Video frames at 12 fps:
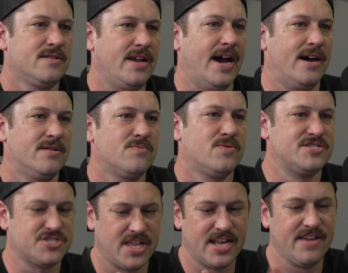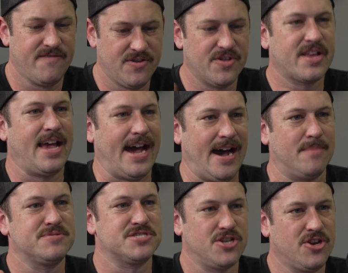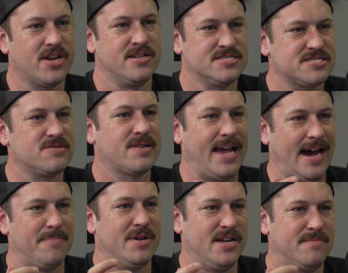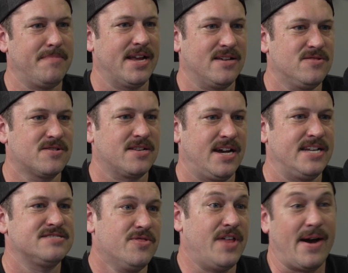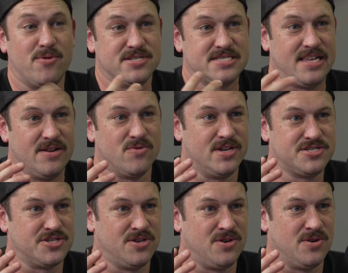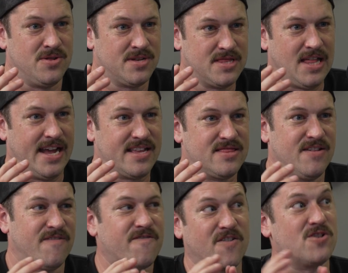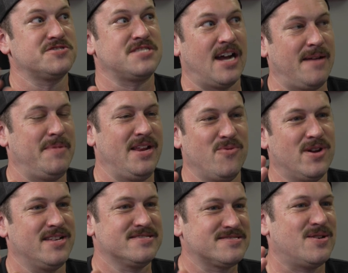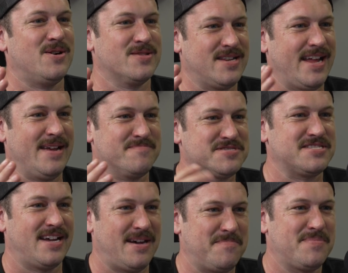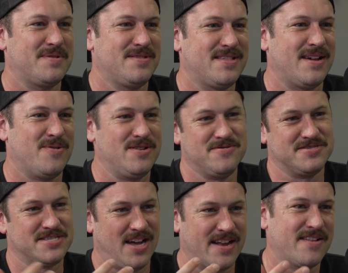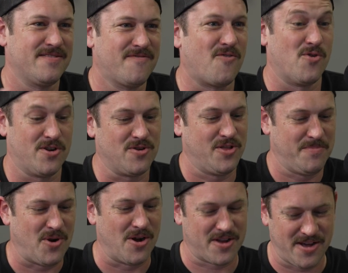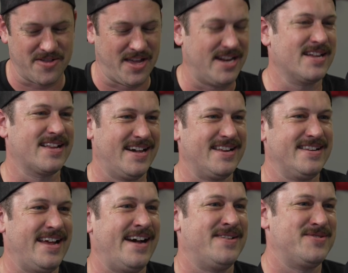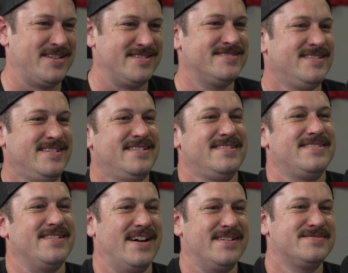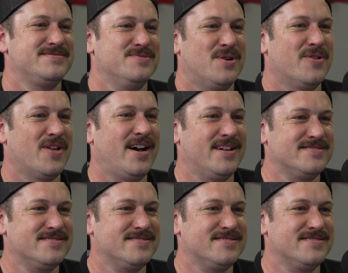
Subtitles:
Yeah. Which they give you the cap so you can still cap it and make it look nice. That was the original, like the first time anyone installed an AMP step. It was like for an early Bronco, they had to cut it down and do all that.